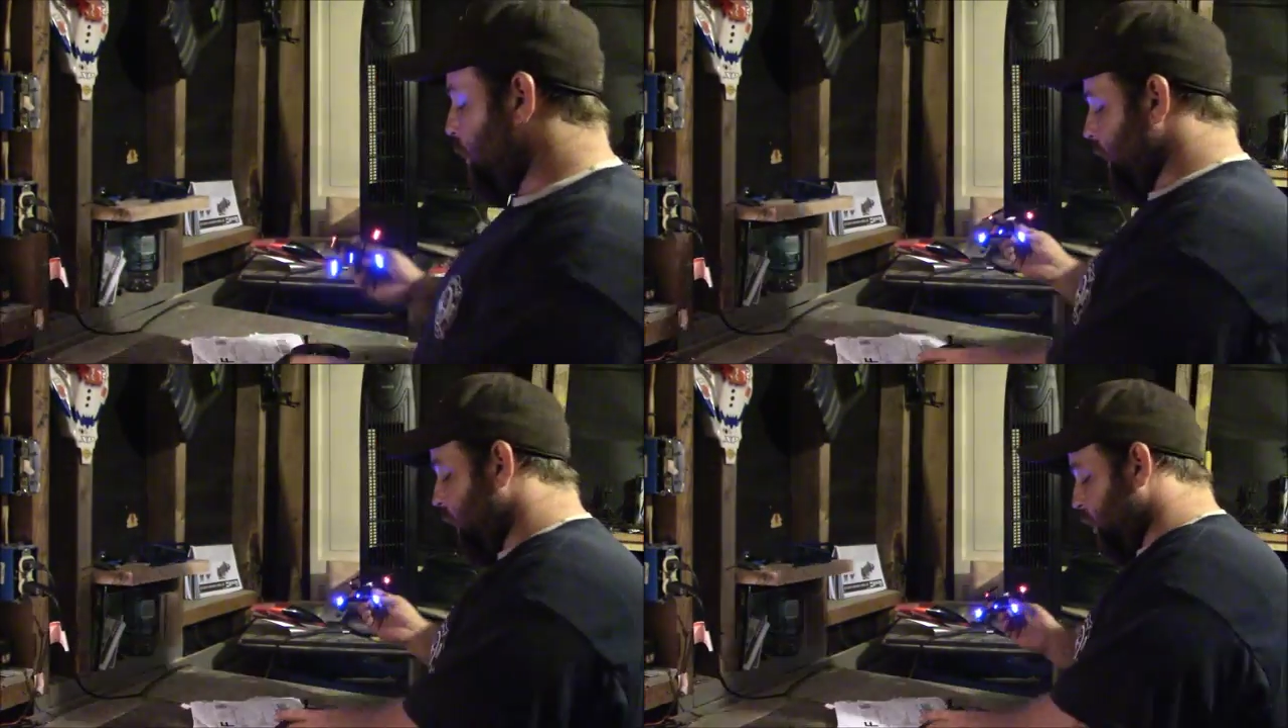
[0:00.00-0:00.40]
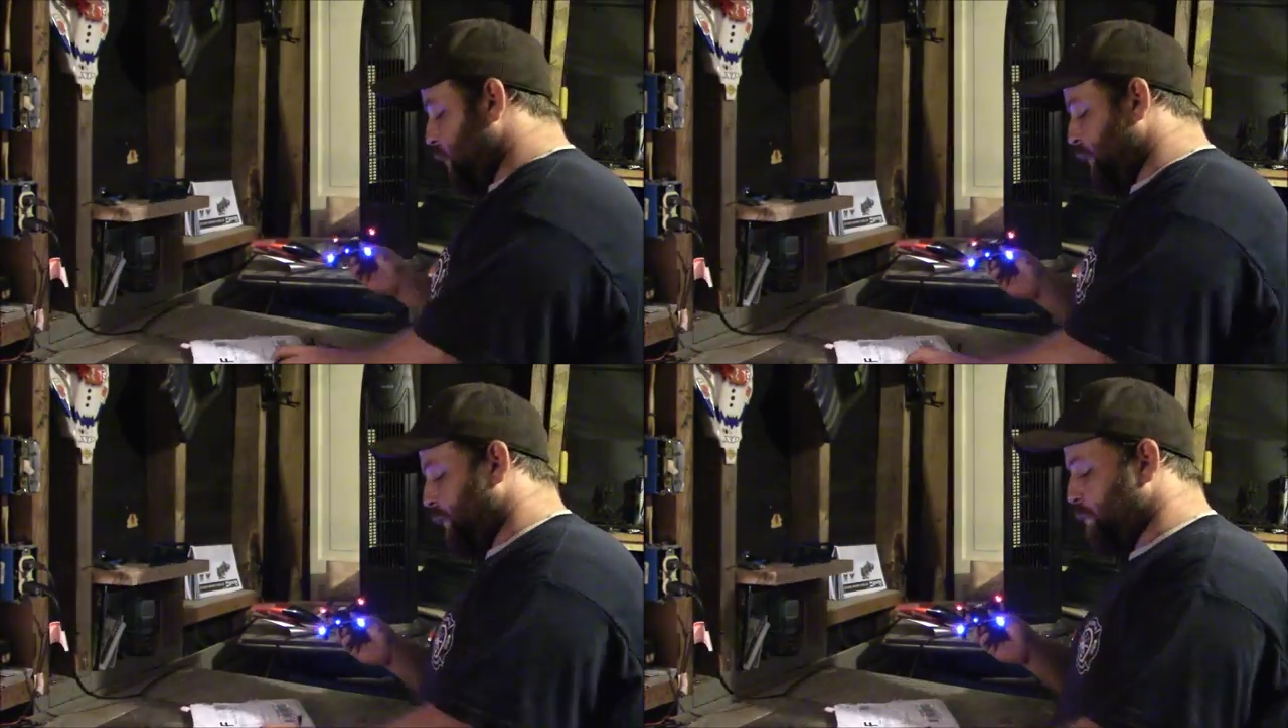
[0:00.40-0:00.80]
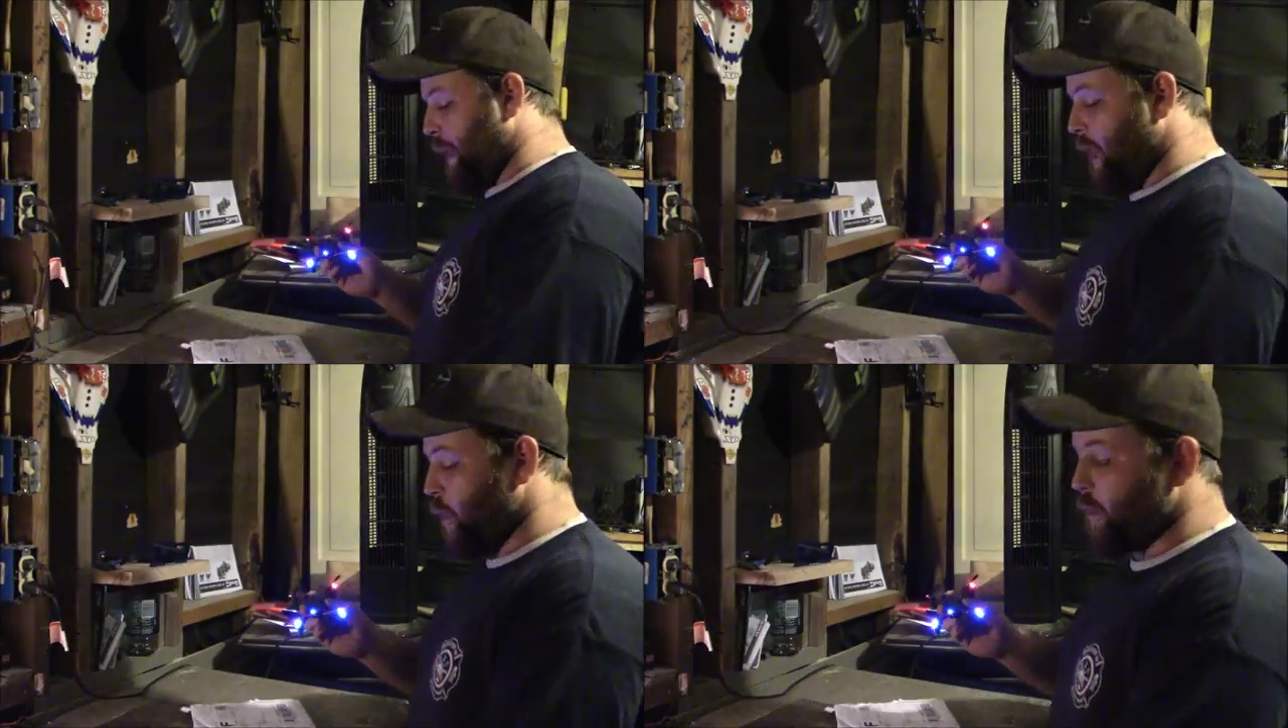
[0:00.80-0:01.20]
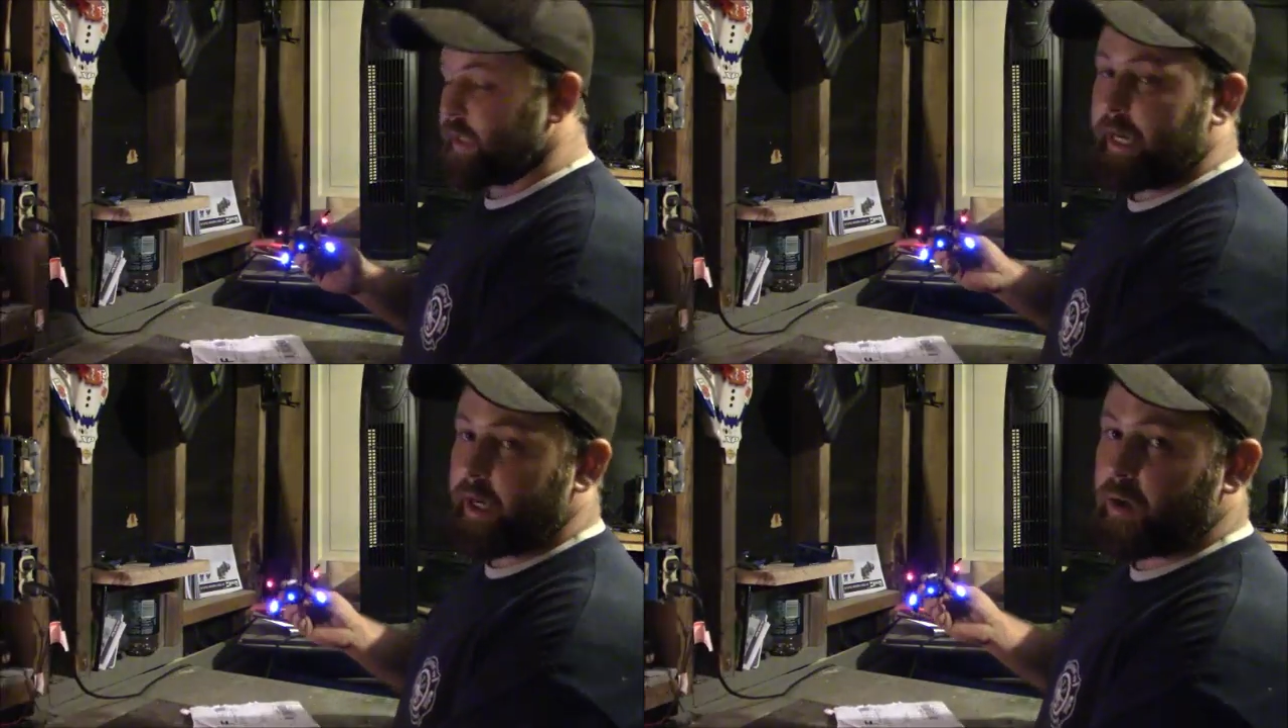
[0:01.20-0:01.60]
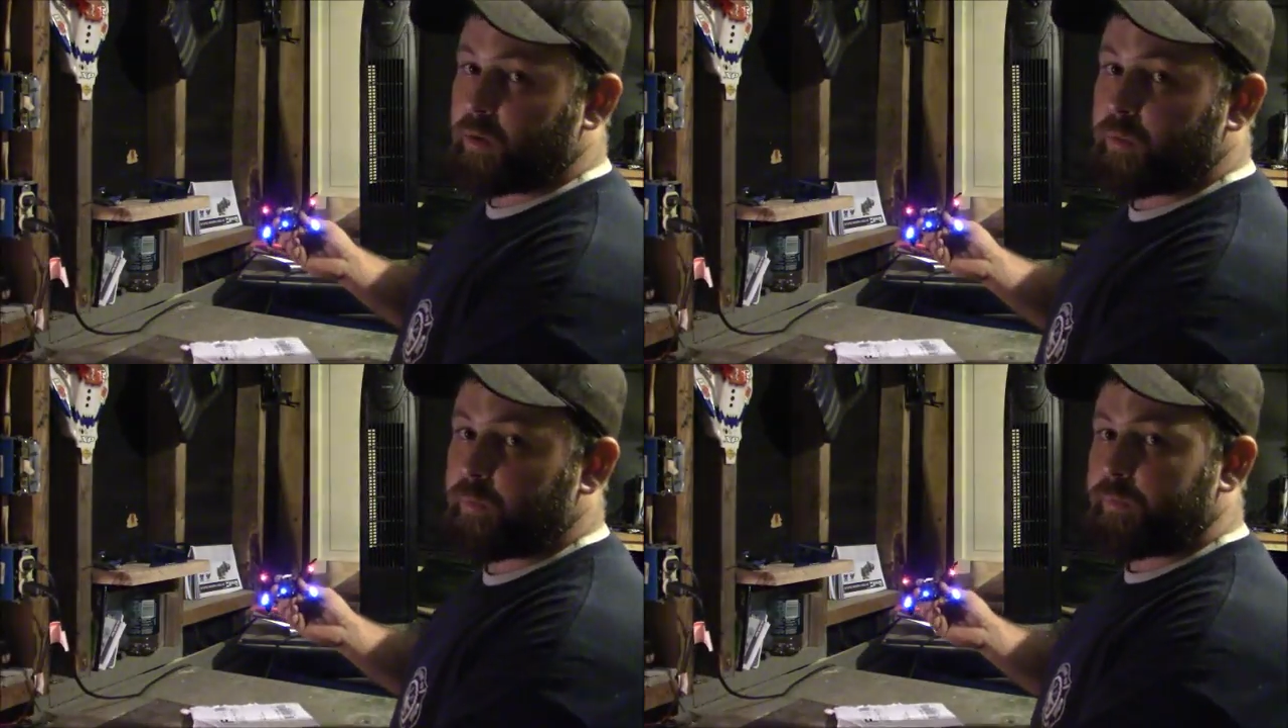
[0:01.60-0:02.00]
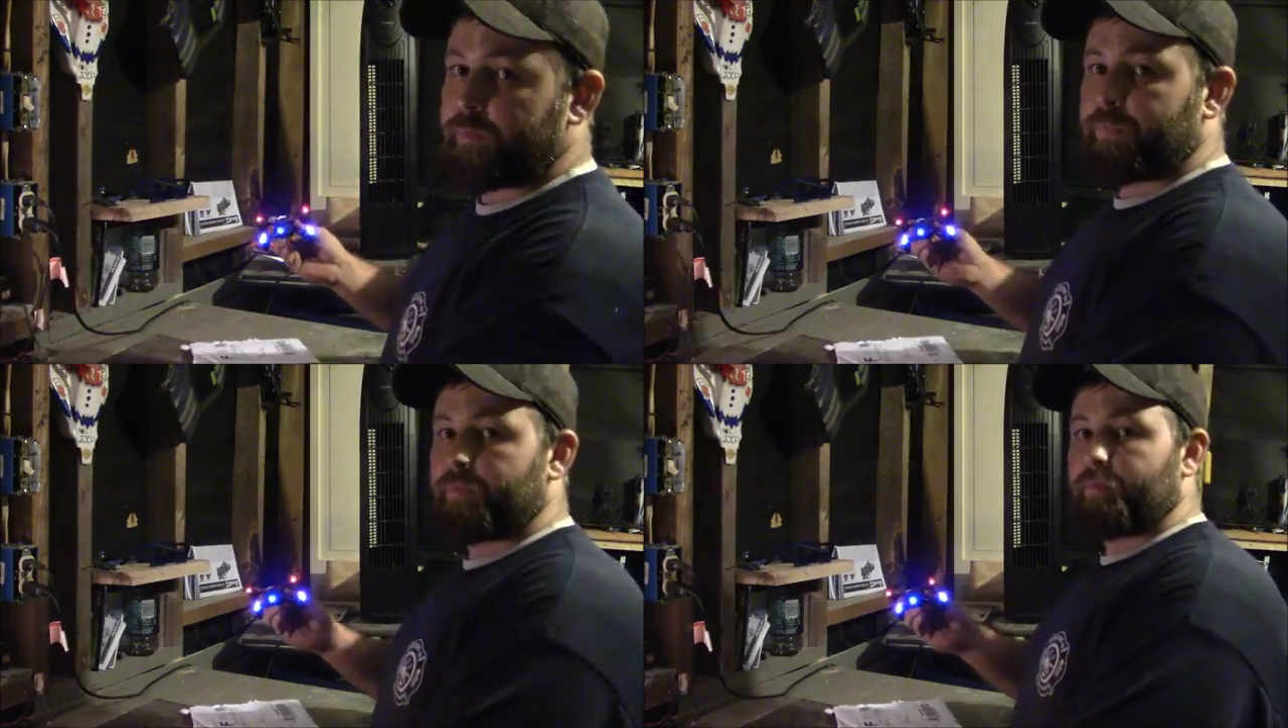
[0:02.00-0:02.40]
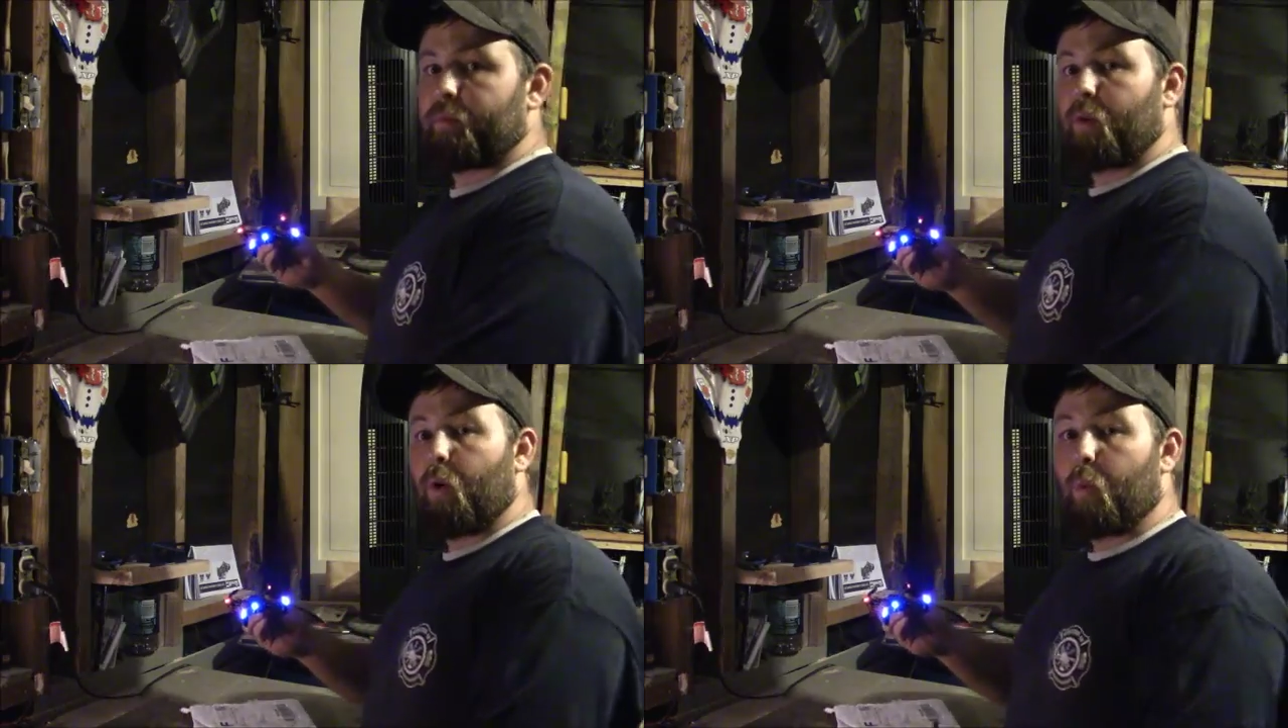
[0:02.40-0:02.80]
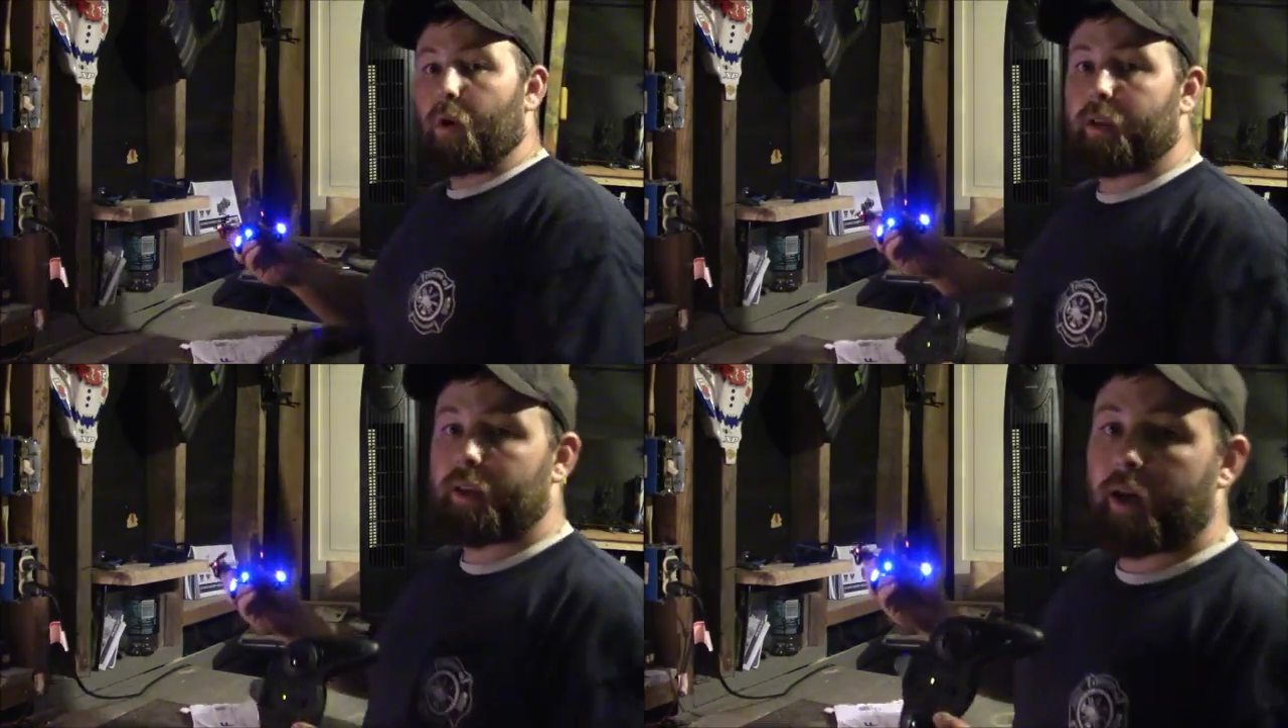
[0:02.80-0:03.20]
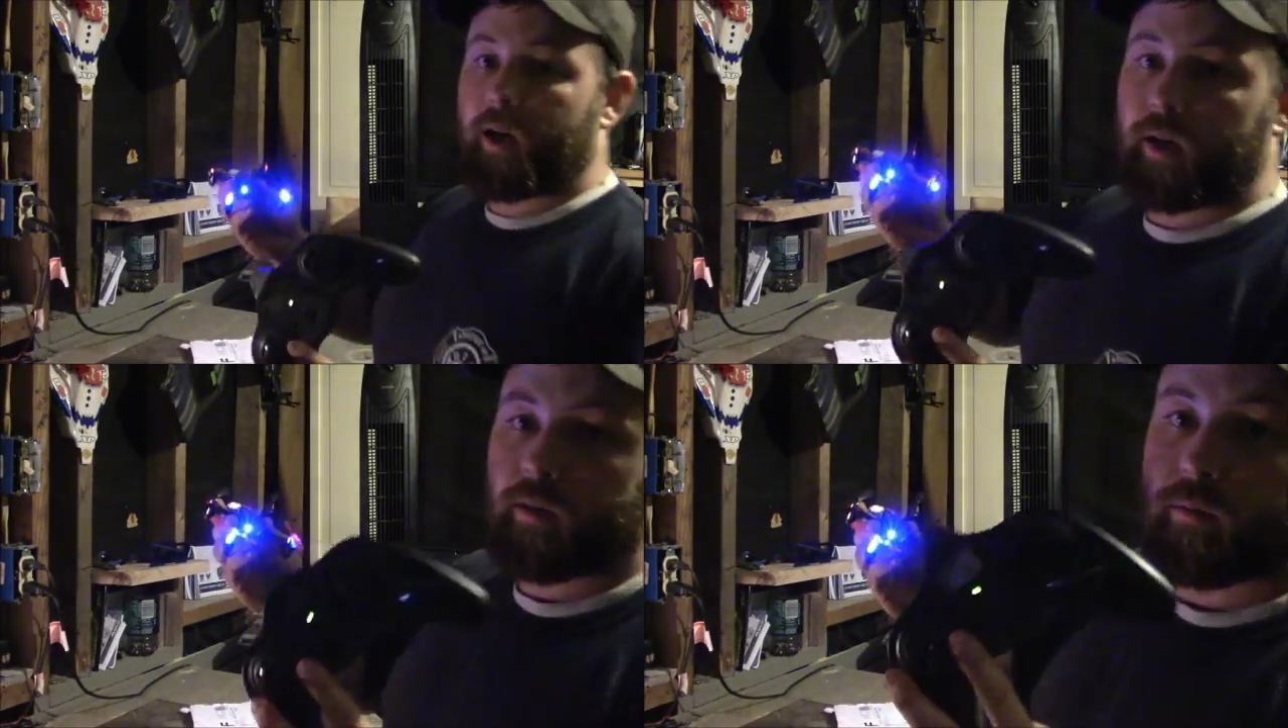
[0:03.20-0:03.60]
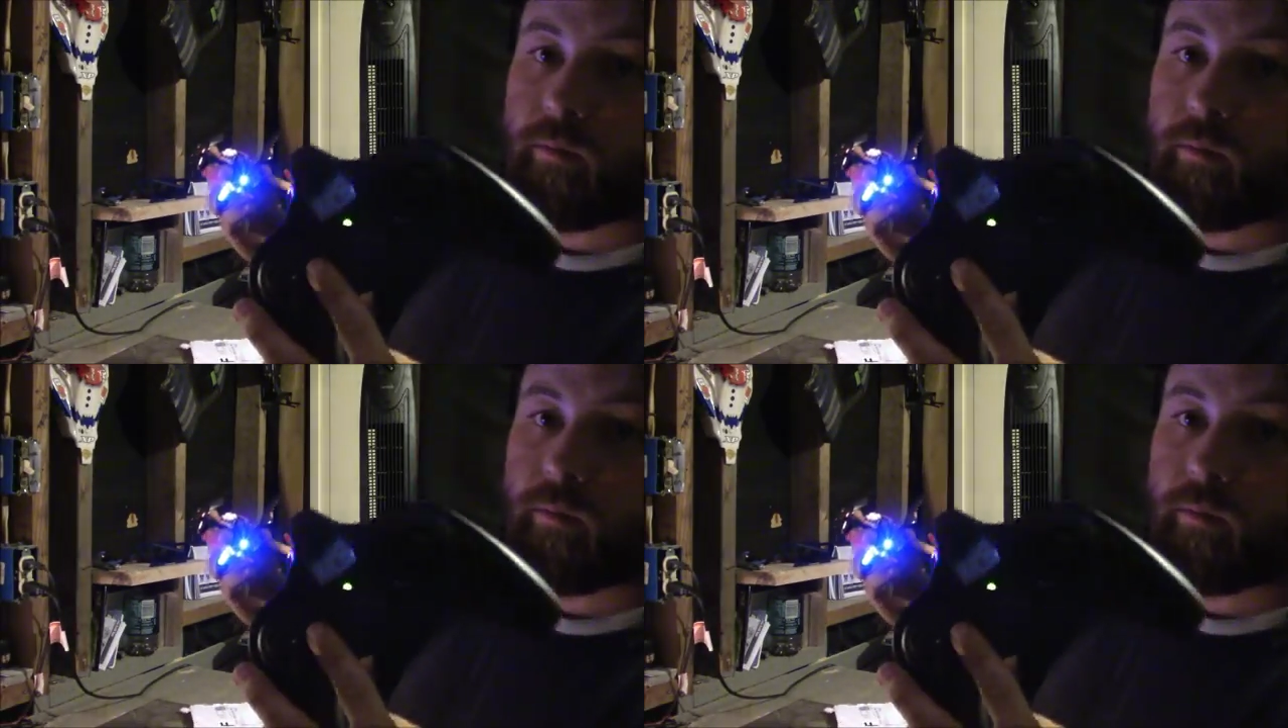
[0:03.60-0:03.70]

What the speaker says: and off by holding down one of the